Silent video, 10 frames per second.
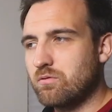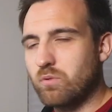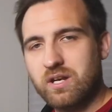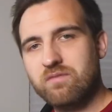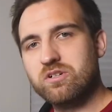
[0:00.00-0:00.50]

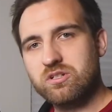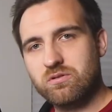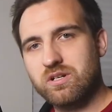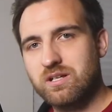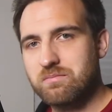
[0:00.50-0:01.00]
whatever
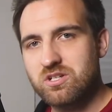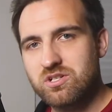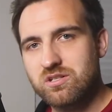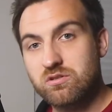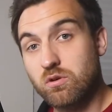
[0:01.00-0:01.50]
your
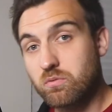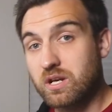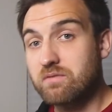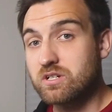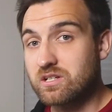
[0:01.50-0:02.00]
image is or
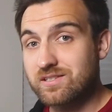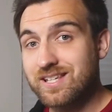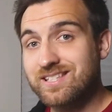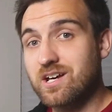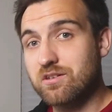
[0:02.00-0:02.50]
whatever it is
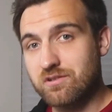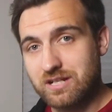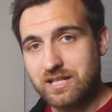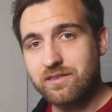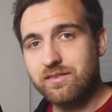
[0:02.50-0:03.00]
that's
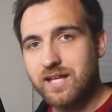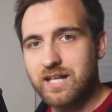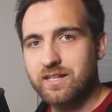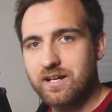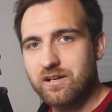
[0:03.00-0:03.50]
underneath
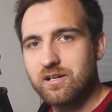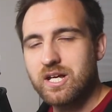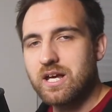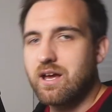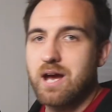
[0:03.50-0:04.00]
that layer.
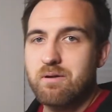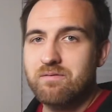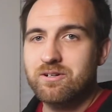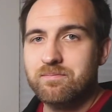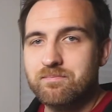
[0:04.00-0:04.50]

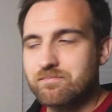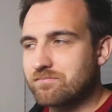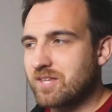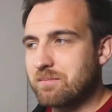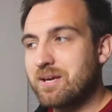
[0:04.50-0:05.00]
However,
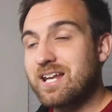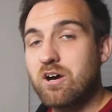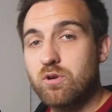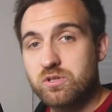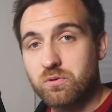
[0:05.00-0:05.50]
it may
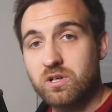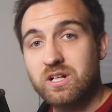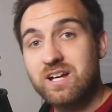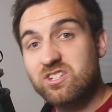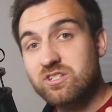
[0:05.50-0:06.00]
not always
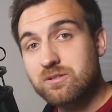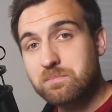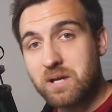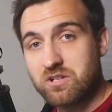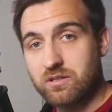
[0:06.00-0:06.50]
work,
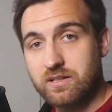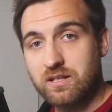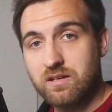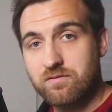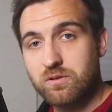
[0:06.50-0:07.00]
especially
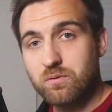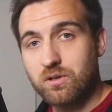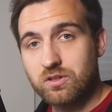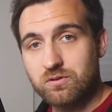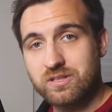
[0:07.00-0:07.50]
if you
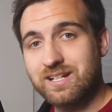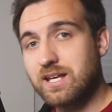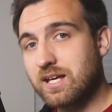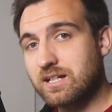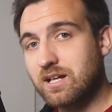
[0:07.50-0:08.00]
are
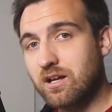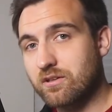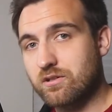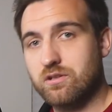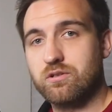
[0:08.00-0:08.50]
using a
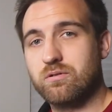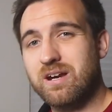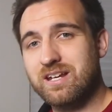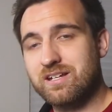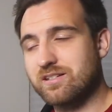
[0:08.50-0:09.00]
colored
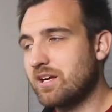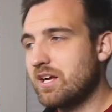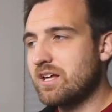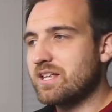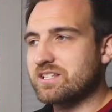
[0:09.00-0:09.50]
gradient.
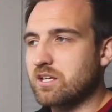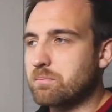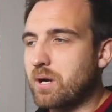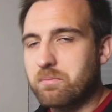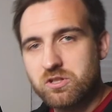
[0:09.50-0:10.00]
That's gonna
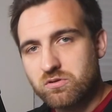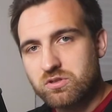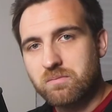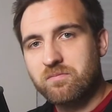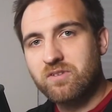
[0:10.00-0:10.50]
probably do
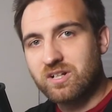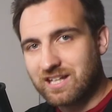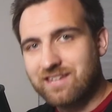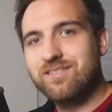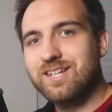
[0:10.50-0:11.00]
some
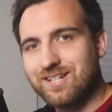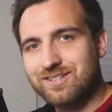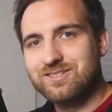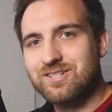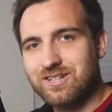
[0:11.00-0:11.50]
funky
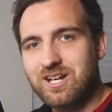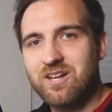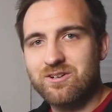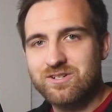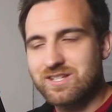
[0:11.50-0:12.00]
things to the
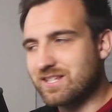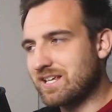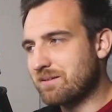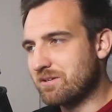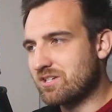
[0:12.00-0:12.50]
colors in the
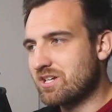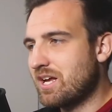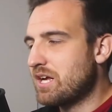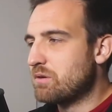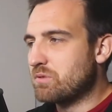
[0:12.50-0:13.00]
image
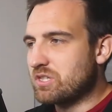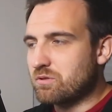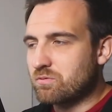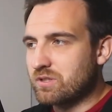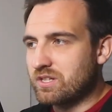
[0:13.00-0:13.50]
when
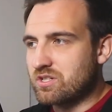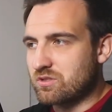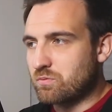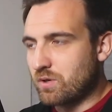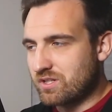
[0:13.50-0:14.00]
you really
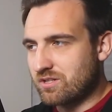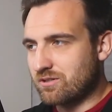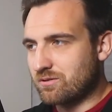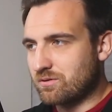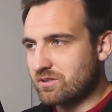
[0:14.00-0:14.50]
just want
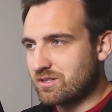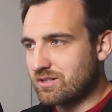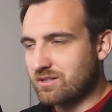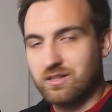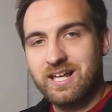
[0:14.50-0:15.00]
to
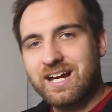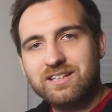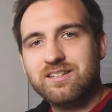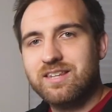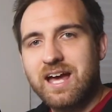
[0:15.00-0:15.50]

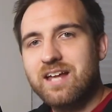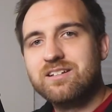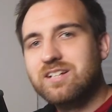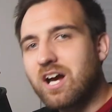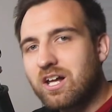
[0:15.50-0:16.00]
select
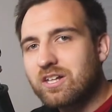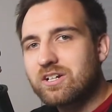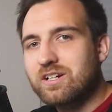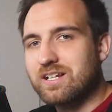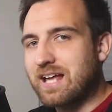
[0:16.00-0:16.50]
that
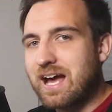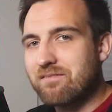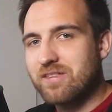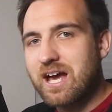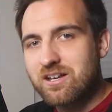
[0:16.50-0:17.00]
color and
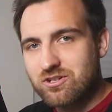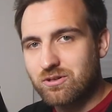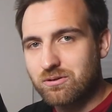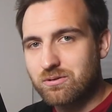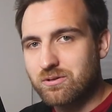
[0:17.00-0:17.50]
have that
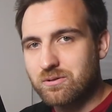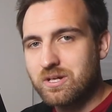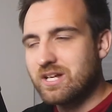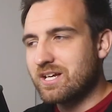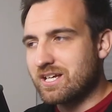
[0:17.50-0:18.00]
show through
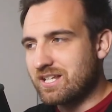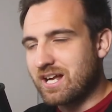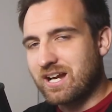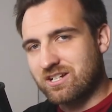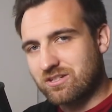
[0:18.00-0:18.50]
and
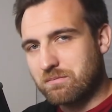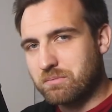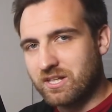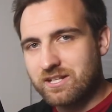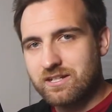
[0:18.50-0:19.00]
not actually
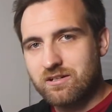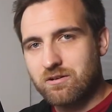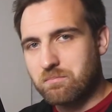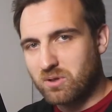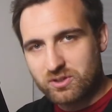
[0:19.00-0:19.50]
blend it
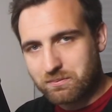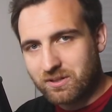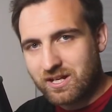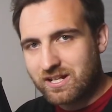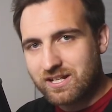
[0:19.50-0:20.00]
or
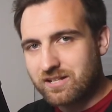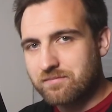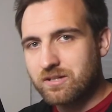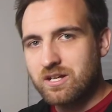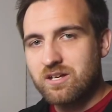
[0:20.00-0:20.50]
multiply it
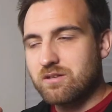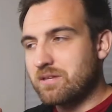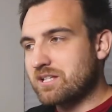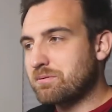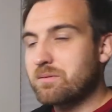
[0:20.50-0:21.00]
in.
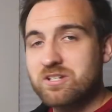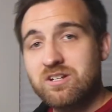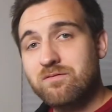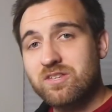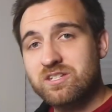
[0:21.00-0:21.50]
That's pretty much
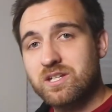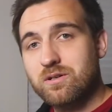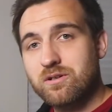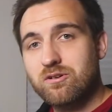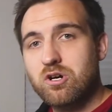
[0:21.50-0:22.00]
it for this
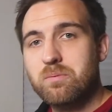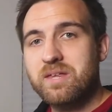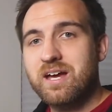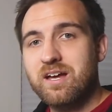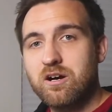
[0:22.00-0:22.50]
tutorial. Hope
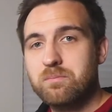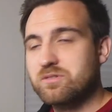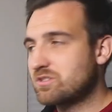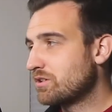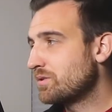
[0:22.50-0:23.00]
that
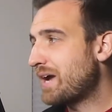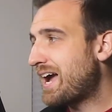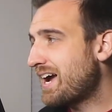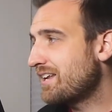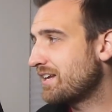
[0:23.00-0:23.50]
helped. So you
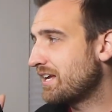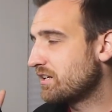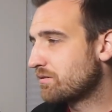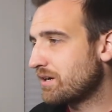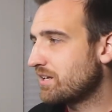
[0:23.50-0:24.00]
add a
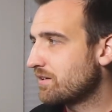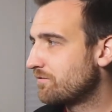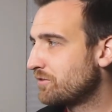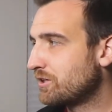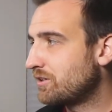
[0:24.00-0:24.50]
gradient
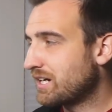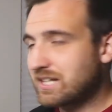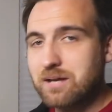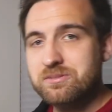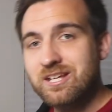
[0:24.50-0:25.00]
fill. I
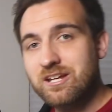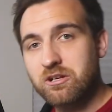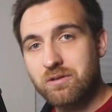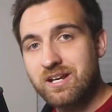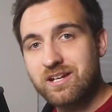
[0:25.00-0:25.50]
kept saying
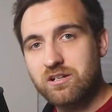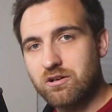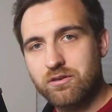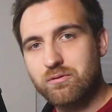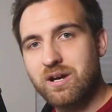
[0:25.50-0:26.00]
gradient
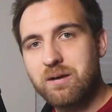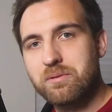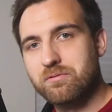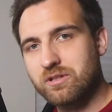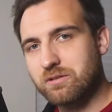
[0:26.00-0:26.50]
all throughout,
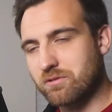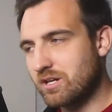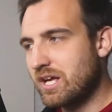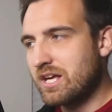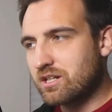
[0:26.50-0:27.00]
but really we're
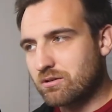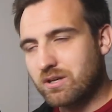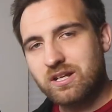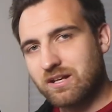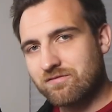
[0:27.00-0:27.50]

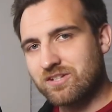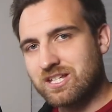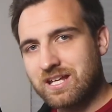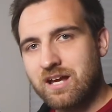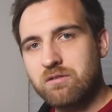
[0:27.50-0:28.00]
creating a
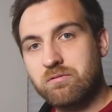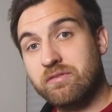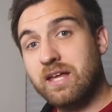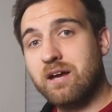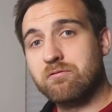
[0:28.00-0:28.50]
vignette
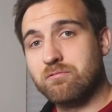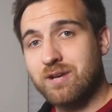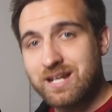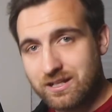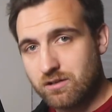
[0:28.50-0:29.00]
with that
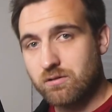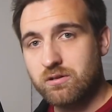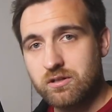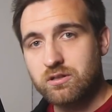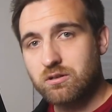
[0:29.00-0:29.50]

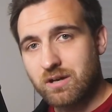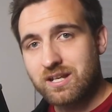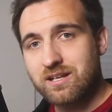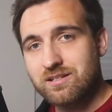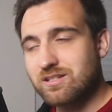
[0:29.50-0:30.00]
radial
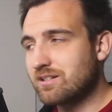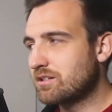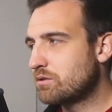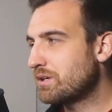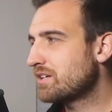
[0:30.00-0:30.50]
gradient.
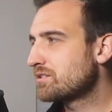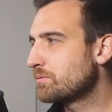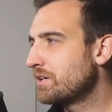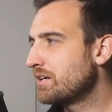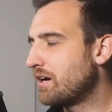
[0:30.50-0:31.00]

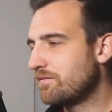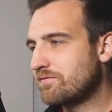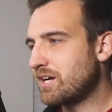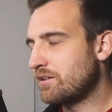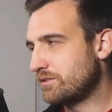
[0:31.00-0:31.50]
Quickest way I've
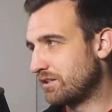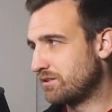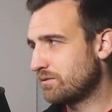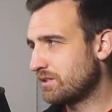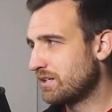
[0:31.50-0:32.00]
found to
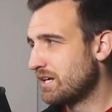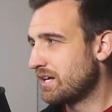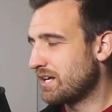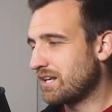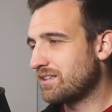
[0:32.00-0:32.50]
do it,
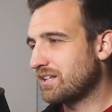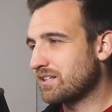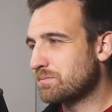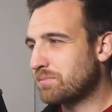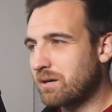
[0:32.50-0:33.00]
and I think
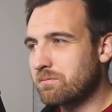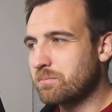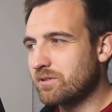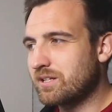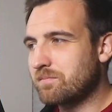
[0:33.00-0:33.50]
it's
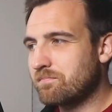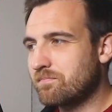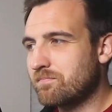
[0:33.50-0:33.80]
probably